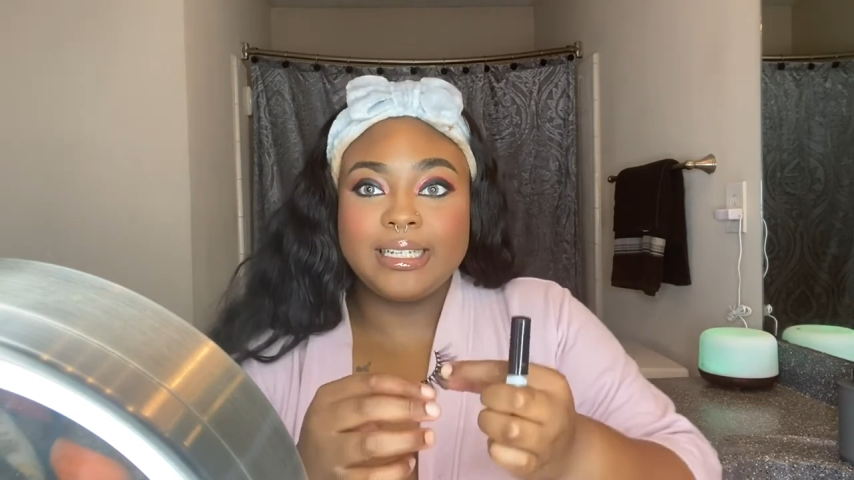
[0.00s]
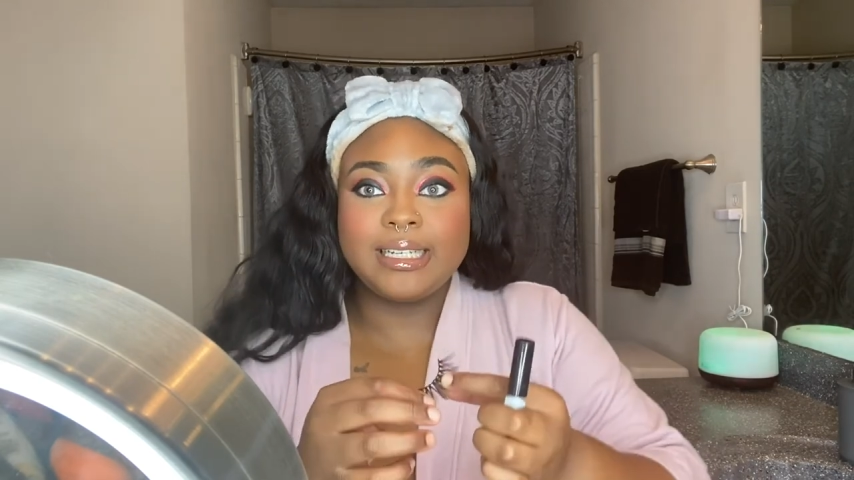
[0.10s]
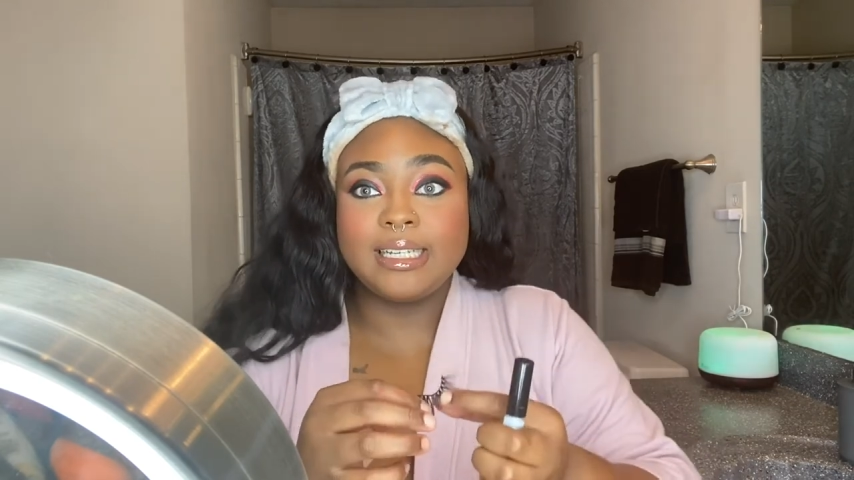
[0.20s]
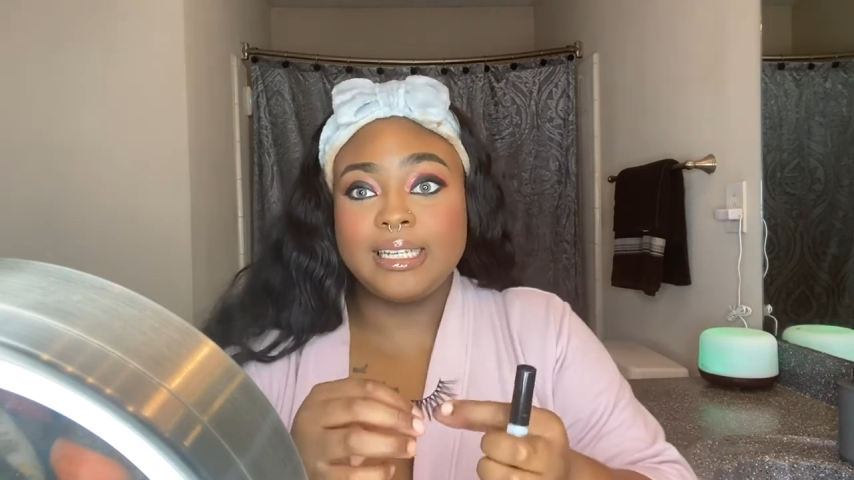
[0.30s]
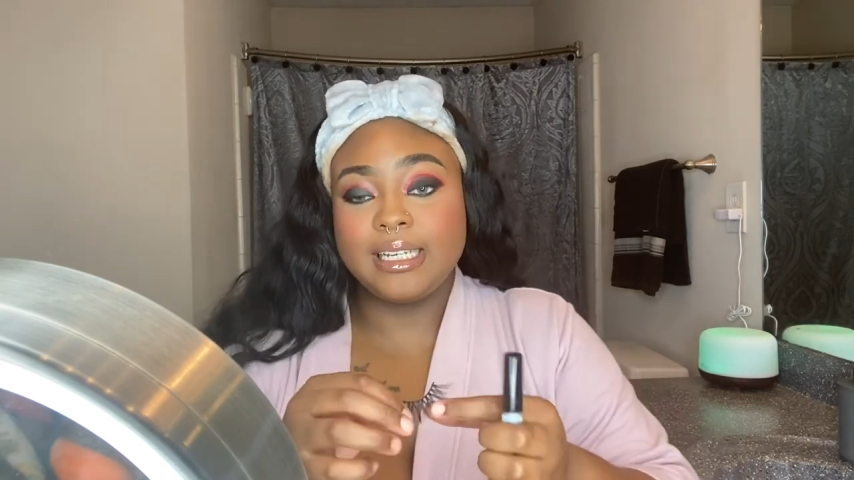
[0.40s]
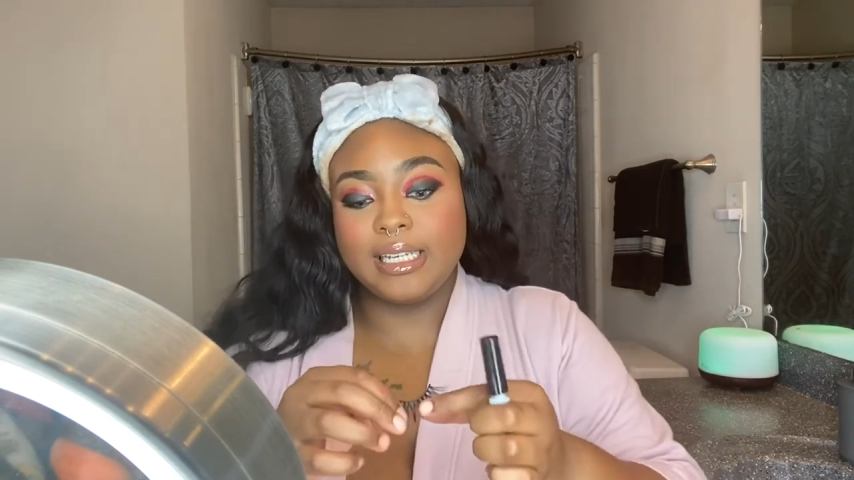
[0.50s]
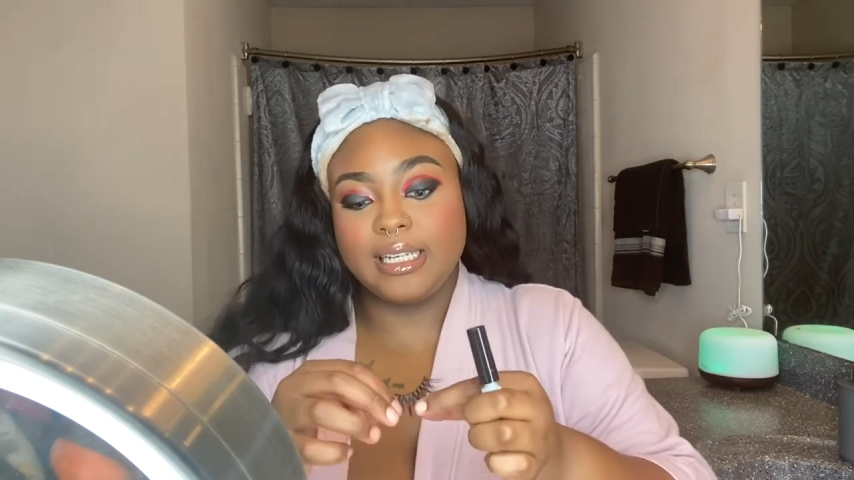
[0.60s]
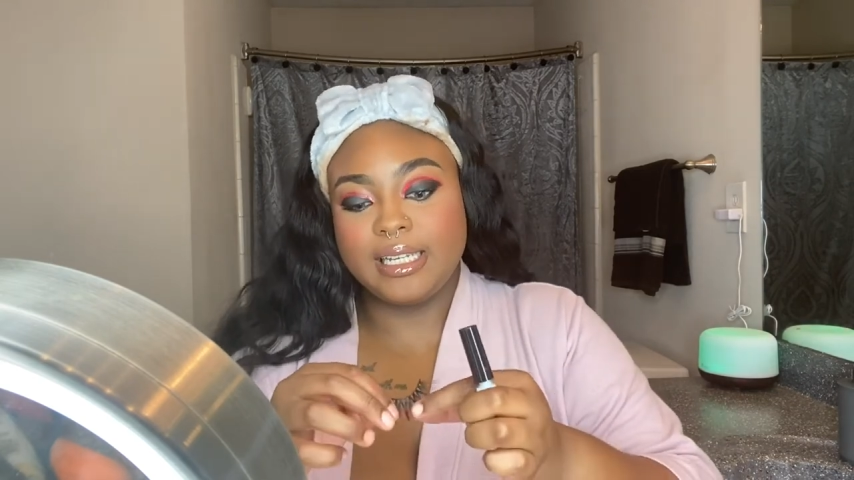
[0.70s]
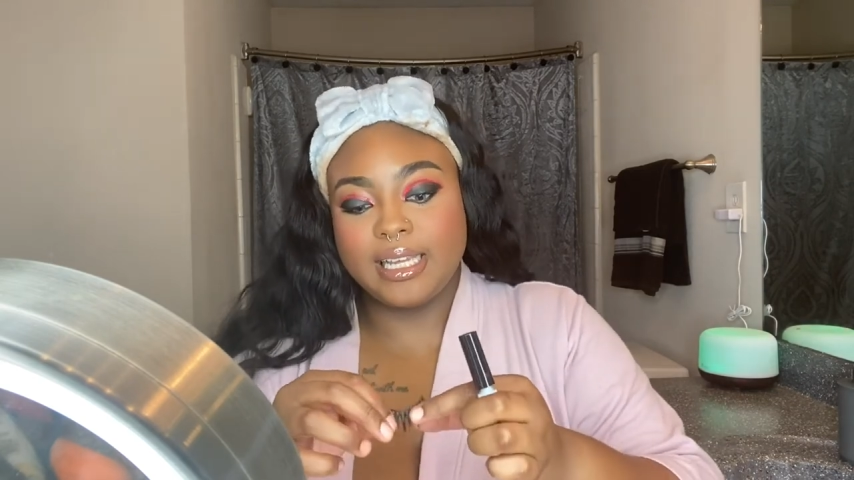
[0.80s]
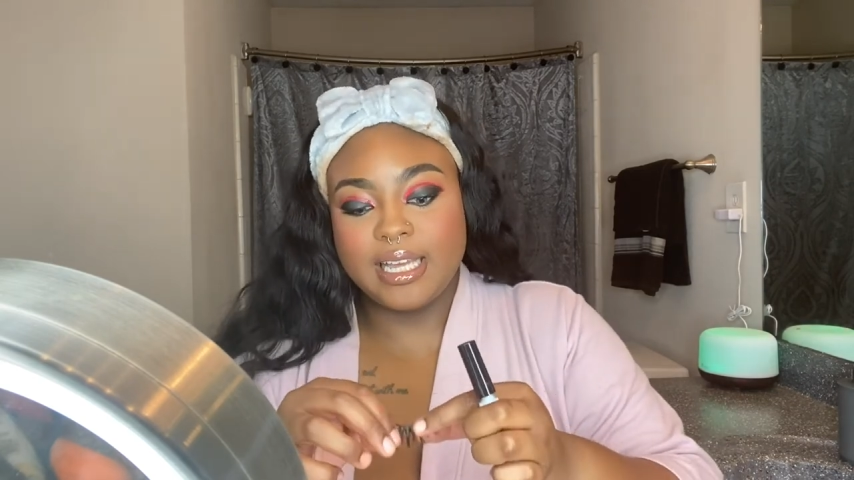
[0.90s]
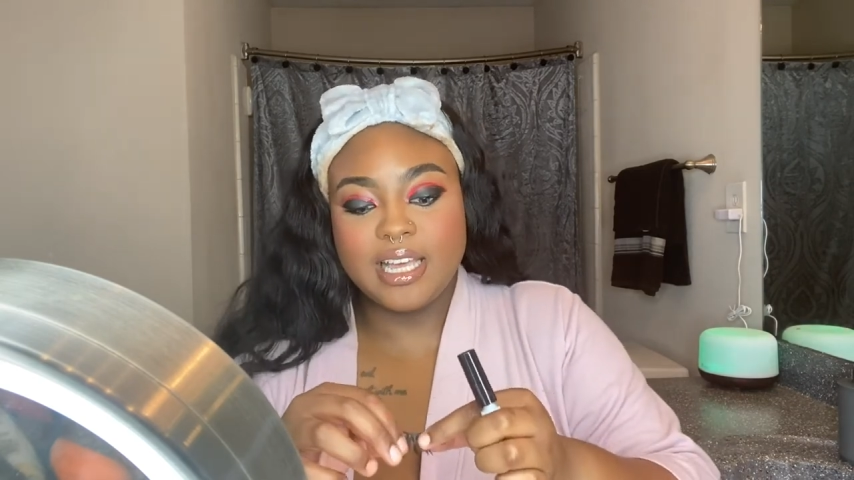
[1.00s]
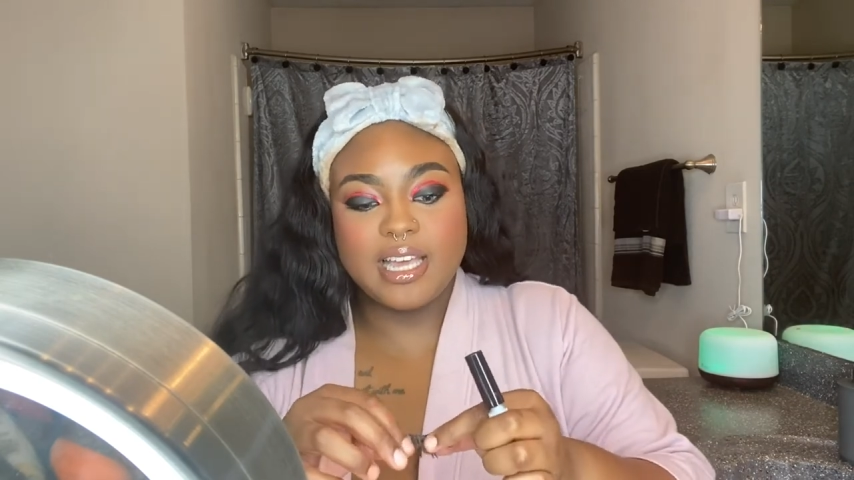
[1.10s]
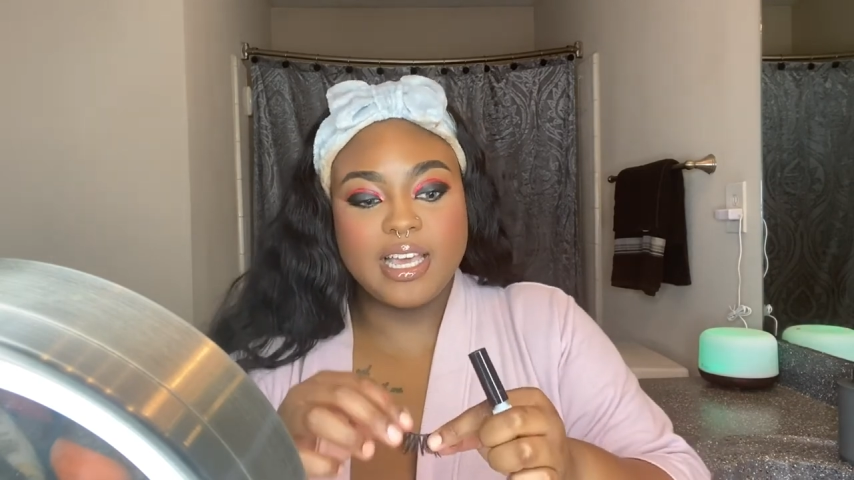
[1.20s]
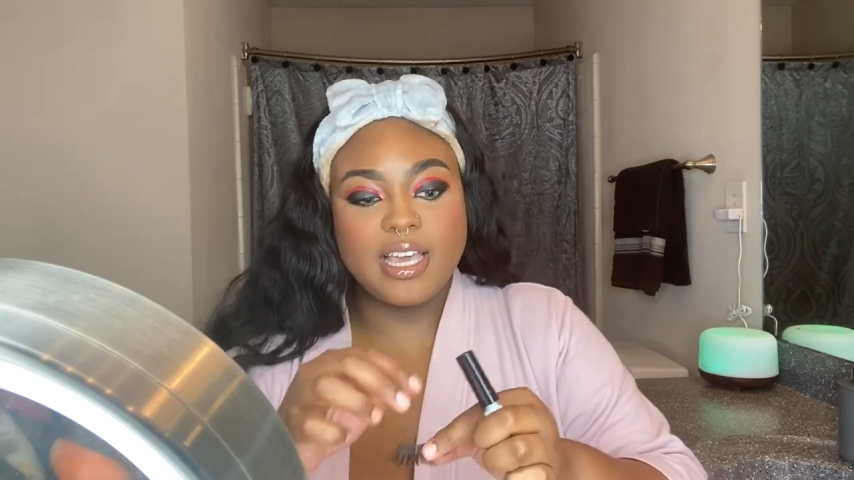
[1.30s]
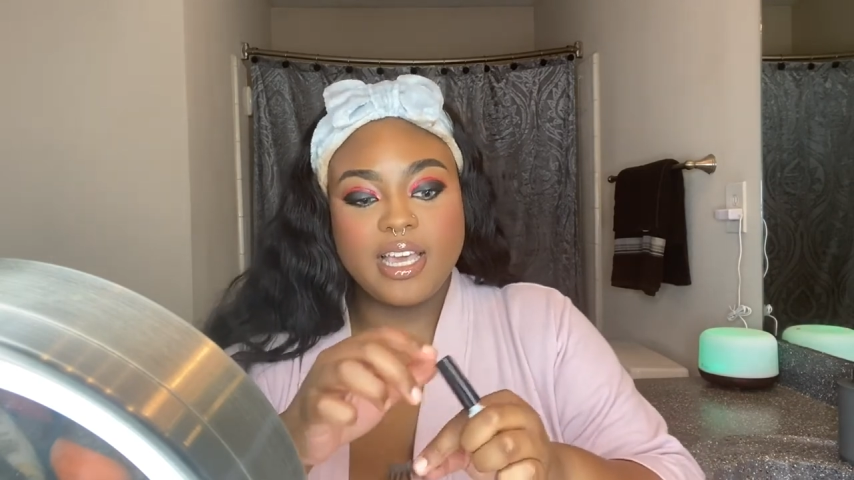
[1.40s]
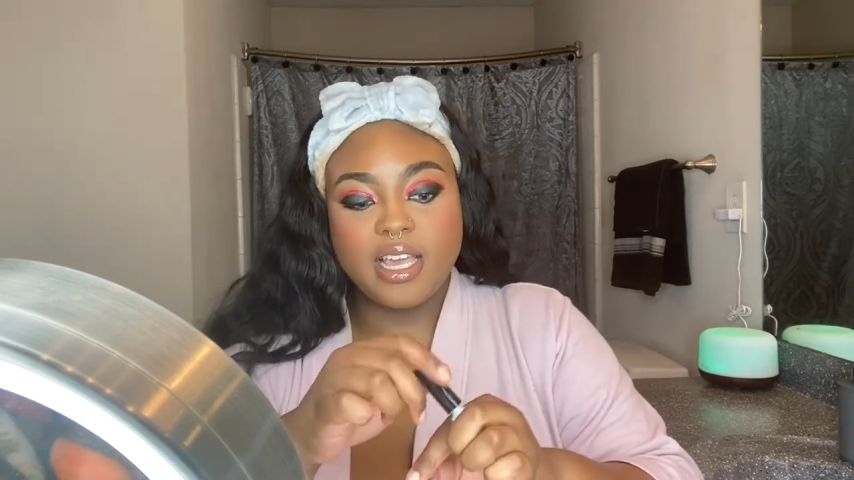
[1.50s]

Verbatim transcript: in the air